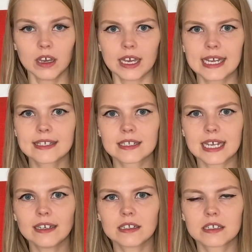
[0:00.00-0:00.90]
It's the
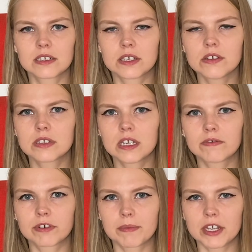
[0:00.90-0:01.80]
tendency to use the
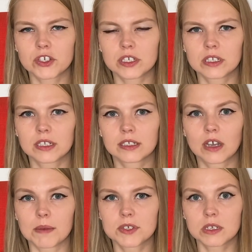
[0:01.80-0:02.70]
information that
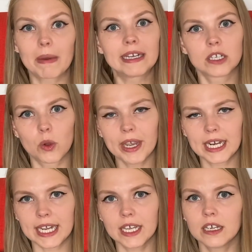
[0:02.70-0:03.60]
comes to mind
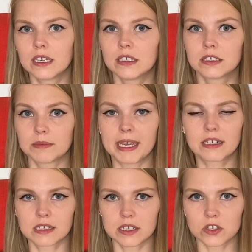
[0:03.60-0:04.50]
quickly to make
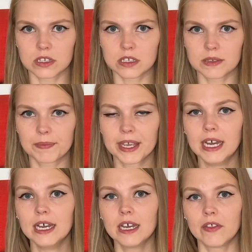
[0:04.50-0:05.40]
decisions.
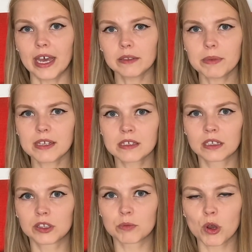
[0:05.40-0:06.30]
That means
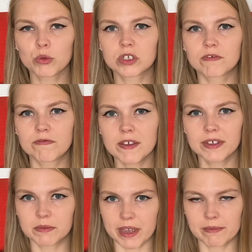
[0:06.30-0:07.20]
that the most
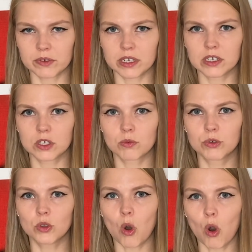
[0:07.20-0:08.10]
vivid memories
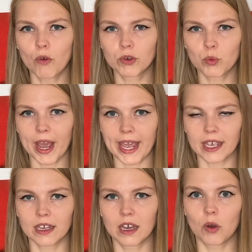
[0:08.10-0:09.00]
would
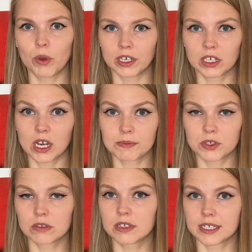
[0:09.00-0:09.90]
overweigh when it comes
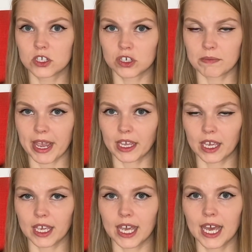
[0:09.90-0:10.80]
to the decision
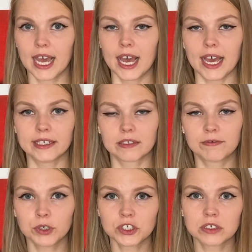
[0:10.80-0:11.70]
making. And
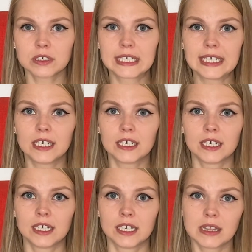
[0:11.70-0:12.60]
unfortunately,
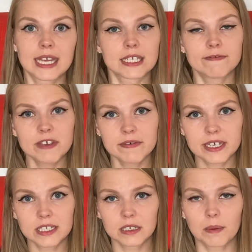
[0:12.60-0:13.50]
less
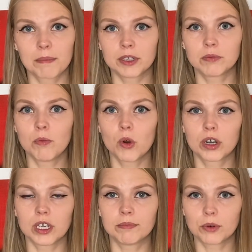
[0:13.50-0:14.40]
vivid but more
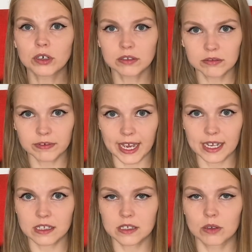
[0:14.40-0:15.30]
important
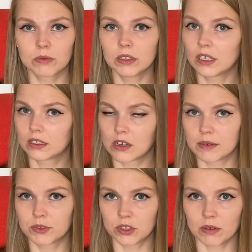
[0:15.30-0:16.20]
facts will not
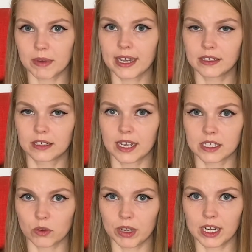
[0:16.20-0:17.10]
come to your mind as
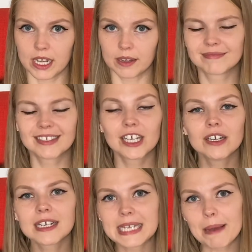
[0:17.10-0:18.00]
quickly. The good
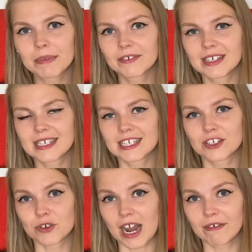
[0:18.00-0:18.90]
example of this is
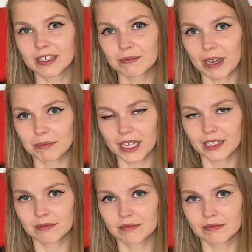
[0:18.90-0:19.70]
traveling by plane.